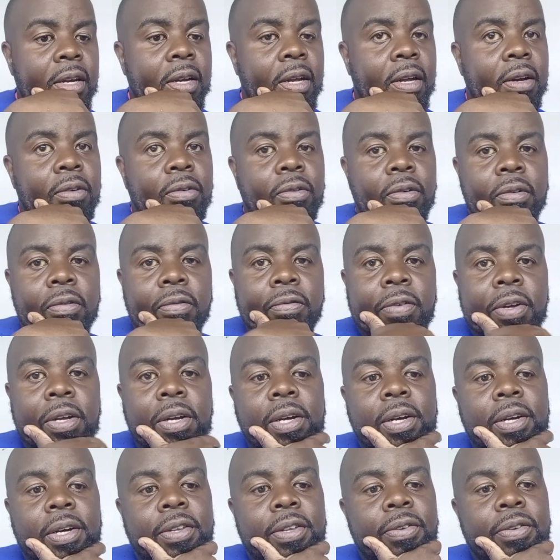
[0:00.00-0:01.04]
and you will feel
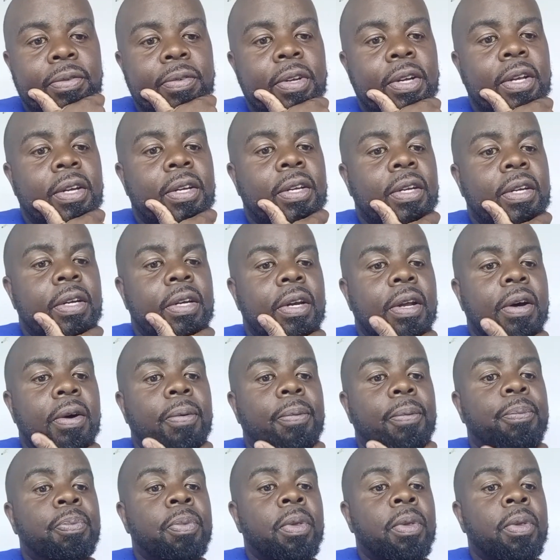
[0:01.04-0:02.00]
rejuvenated. Now,